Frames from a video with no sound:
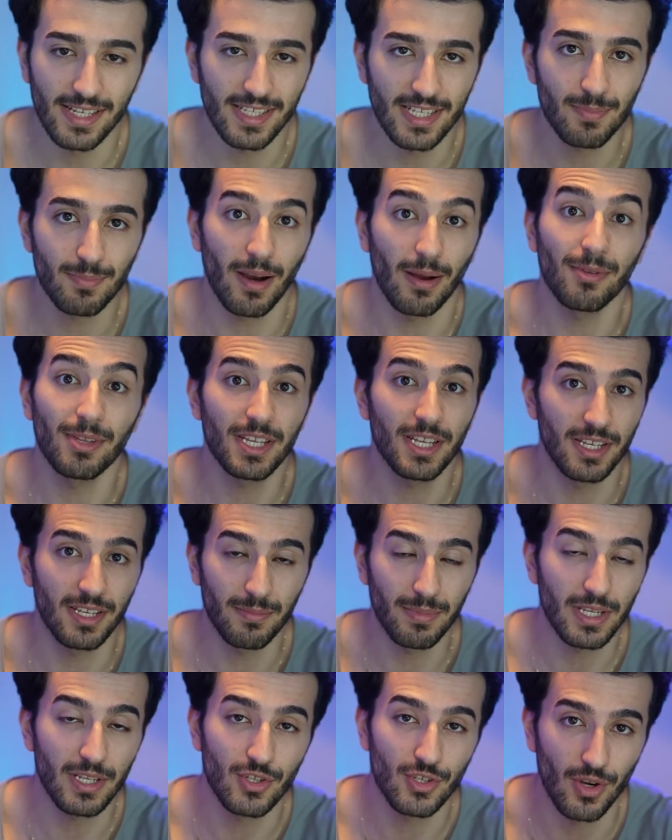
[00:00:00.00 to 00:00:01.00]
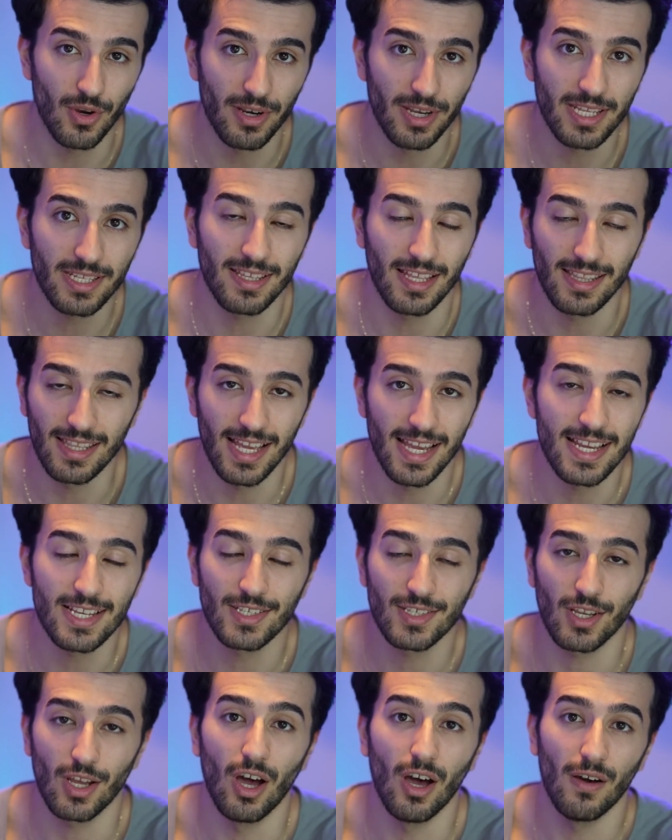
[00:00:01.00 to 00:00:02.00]
He's probably gonna be joining the
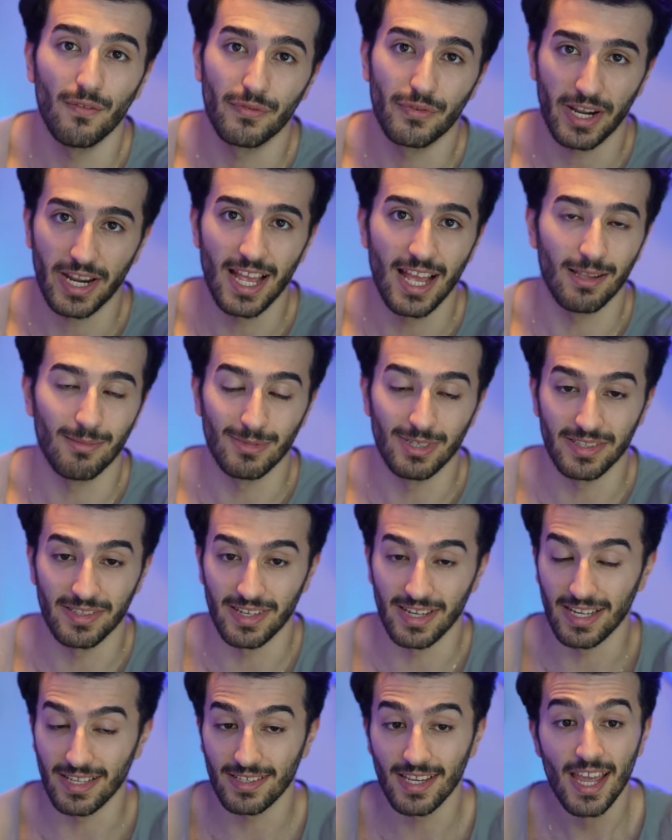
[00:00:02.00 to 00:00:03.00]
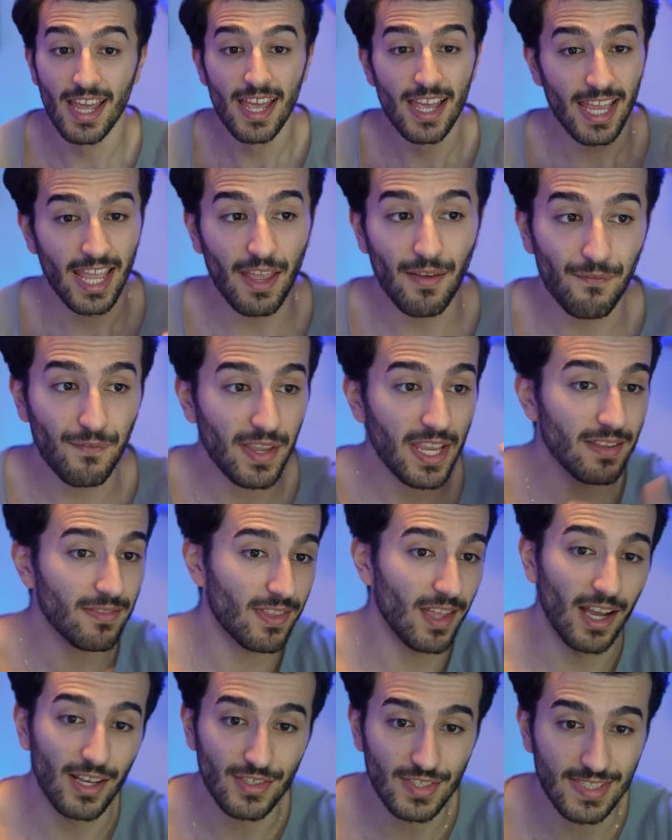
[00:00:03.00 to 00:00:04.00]
likes of Real Madrid. If he
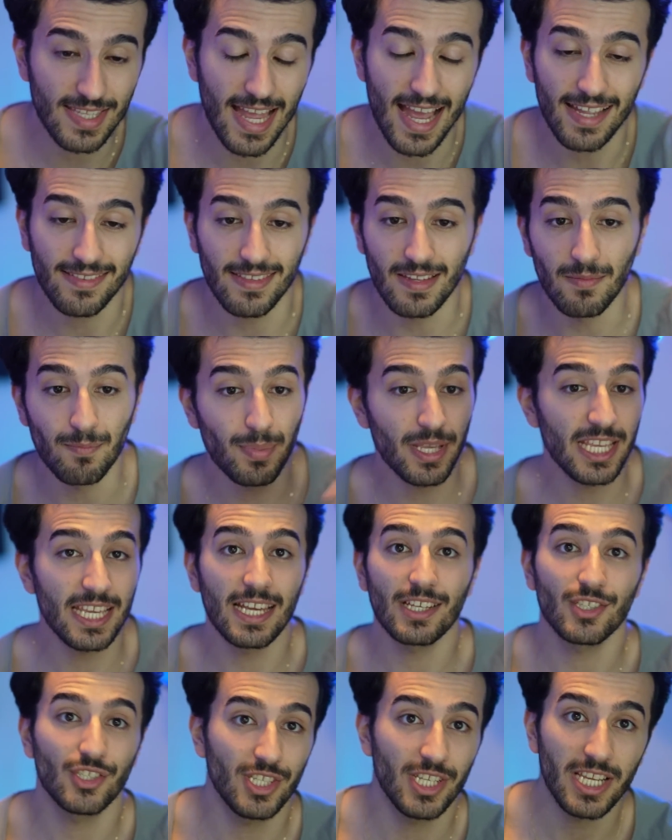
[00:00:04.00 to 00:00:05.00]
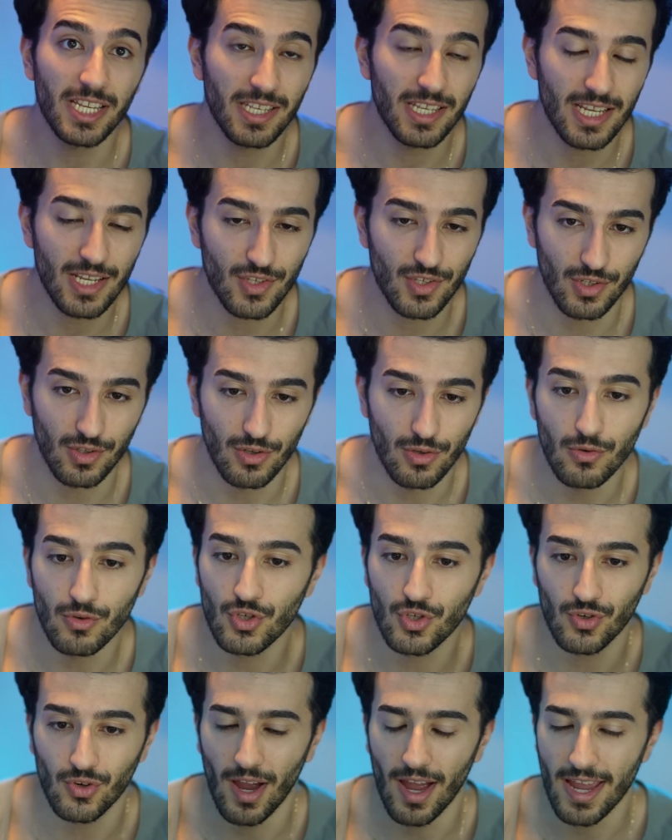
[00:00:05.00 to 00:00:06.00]
does that, then PSG needs a new
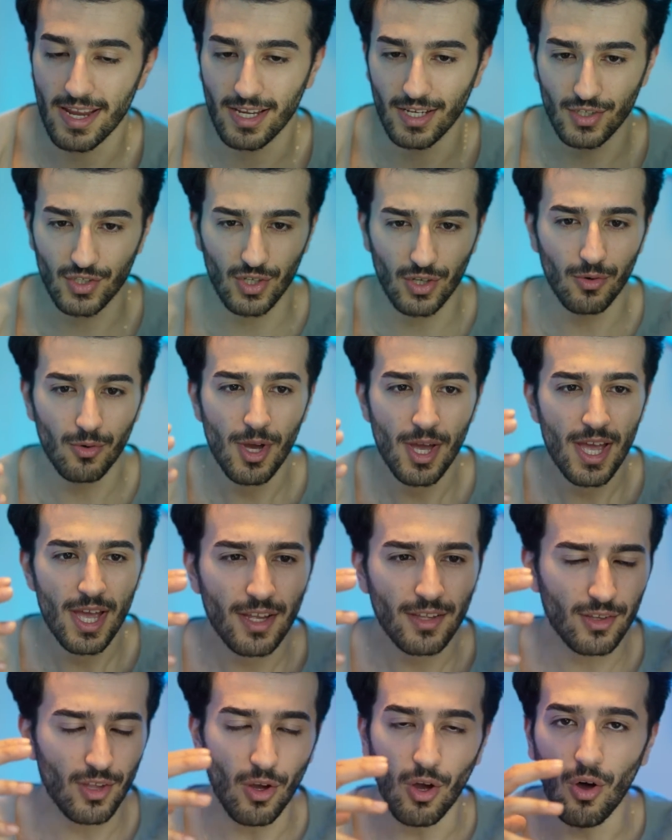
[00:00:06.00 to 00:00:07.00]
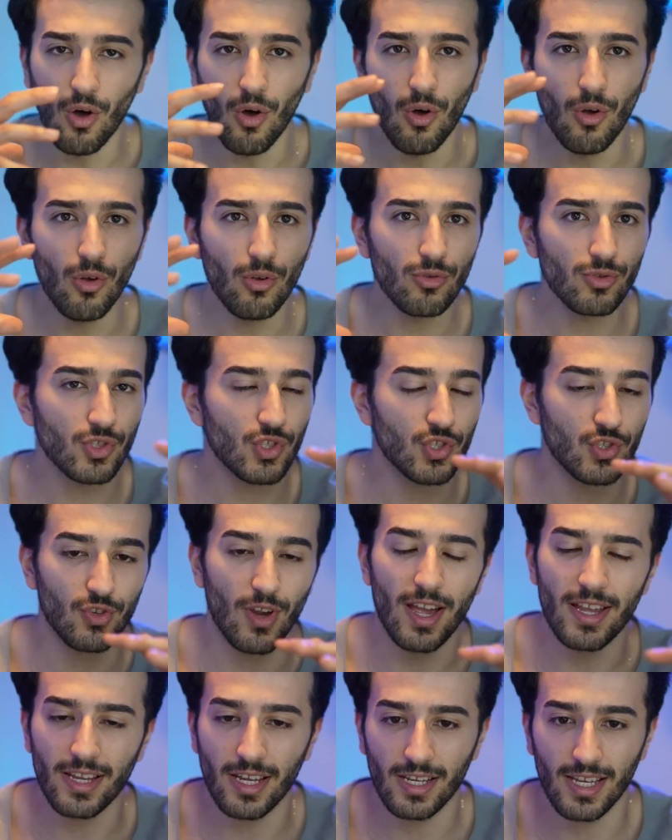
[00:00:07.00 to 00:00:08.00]
striker. So the whole
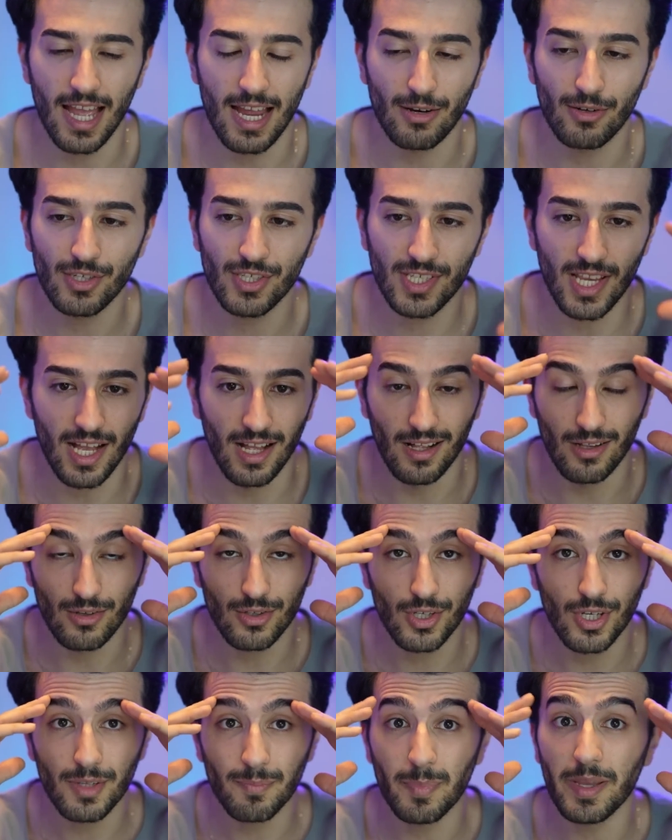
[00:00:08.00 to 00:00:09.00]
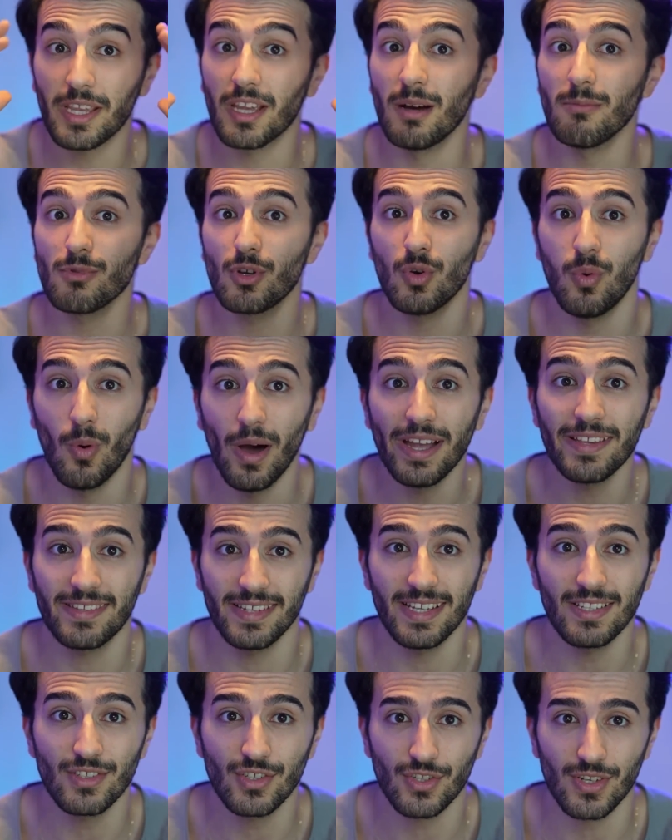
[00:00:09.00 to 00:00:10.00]
striker carousel could become quite
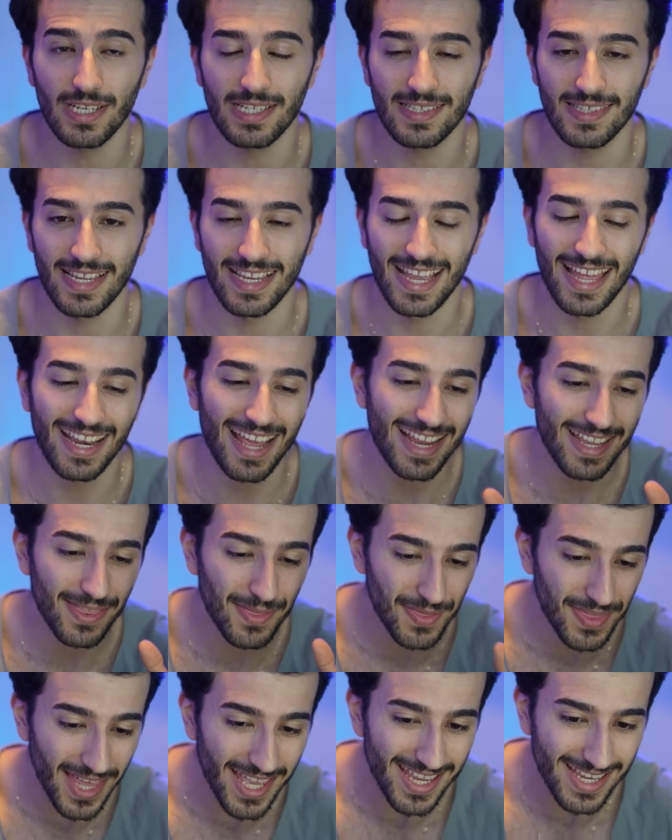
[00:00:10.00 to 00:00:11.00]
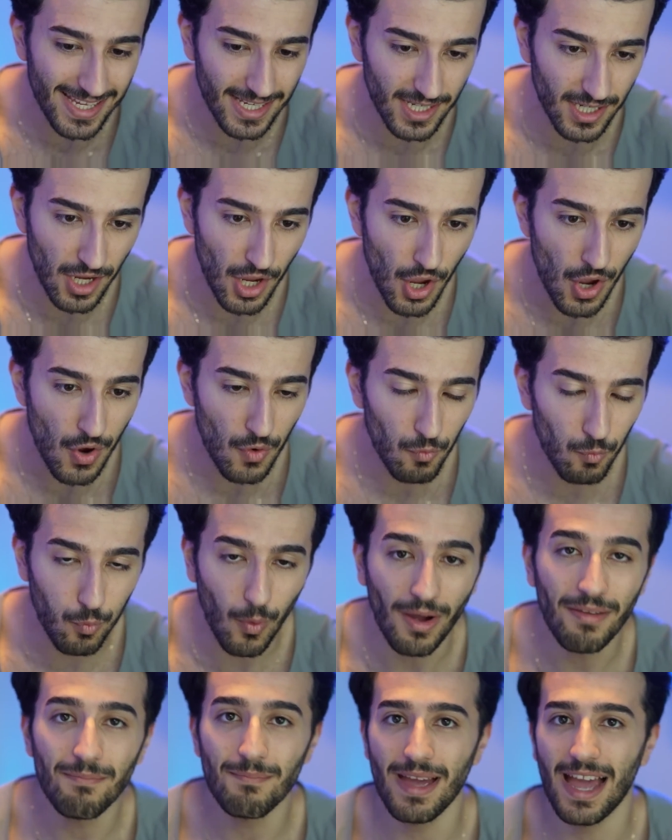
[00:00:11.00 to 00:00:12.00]
interesting. And I think
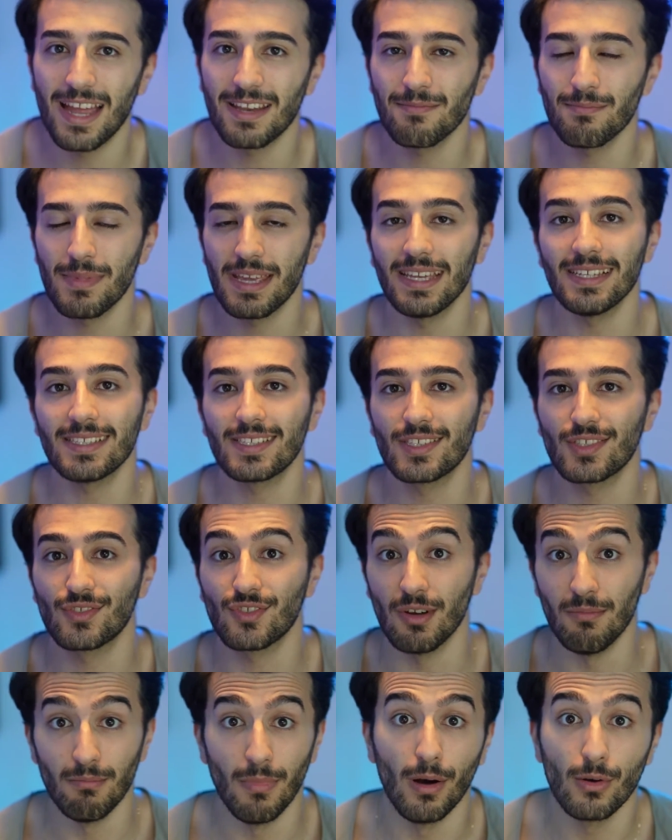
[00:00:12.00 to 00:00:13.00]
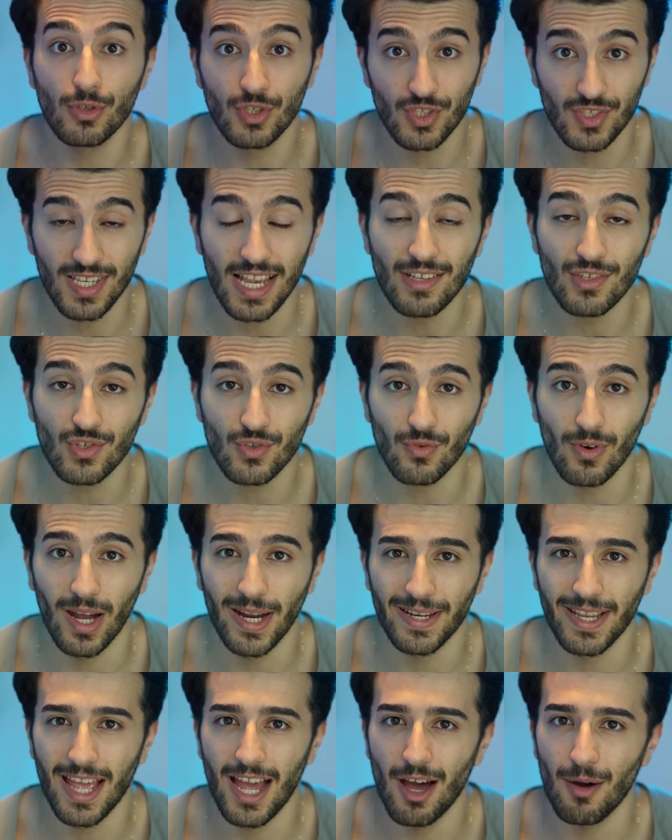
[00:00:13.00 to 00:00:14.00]
one man makes the most sense
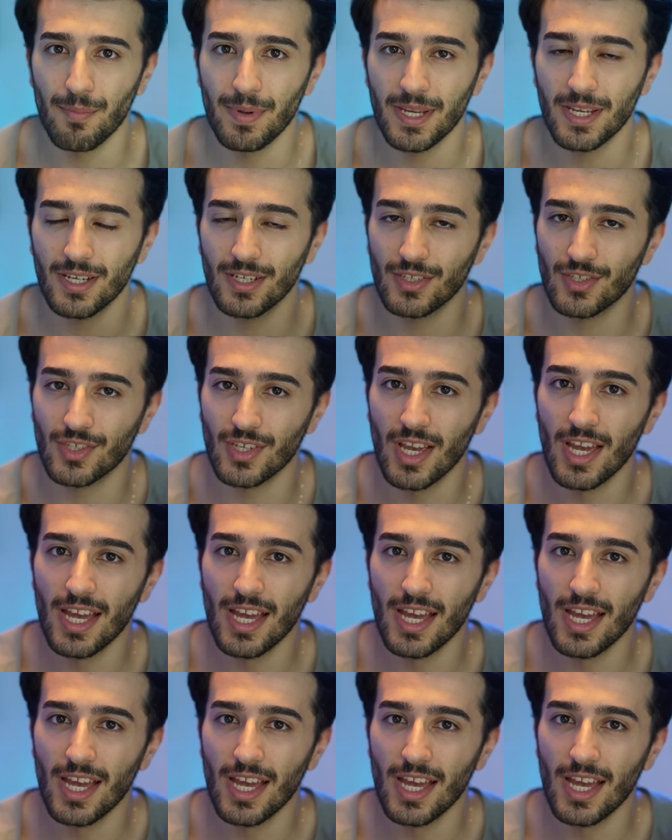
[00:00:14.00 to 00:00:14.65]
right now because